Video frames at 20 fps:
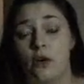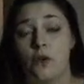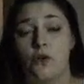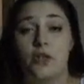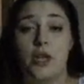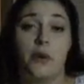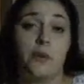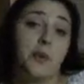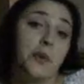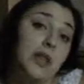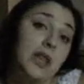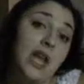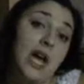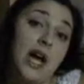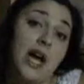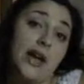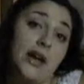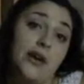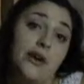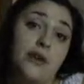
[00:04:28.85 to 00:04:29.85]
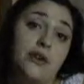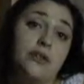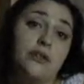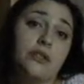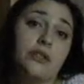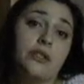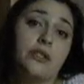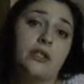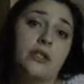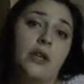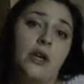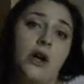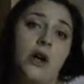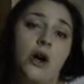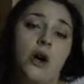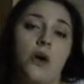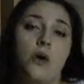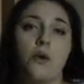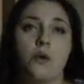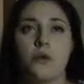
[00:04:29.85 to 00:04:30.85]
or that we're liars,
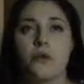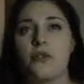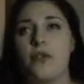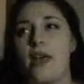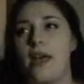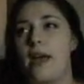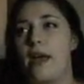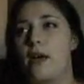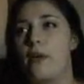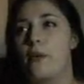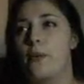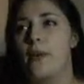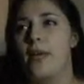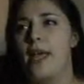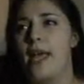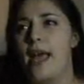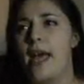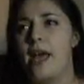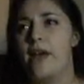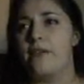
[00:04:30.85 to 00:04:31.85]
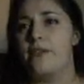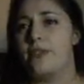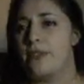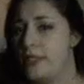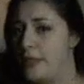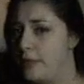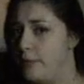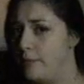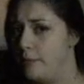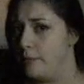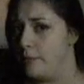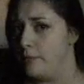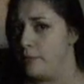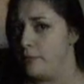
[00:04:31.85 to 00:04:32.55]
or that we have some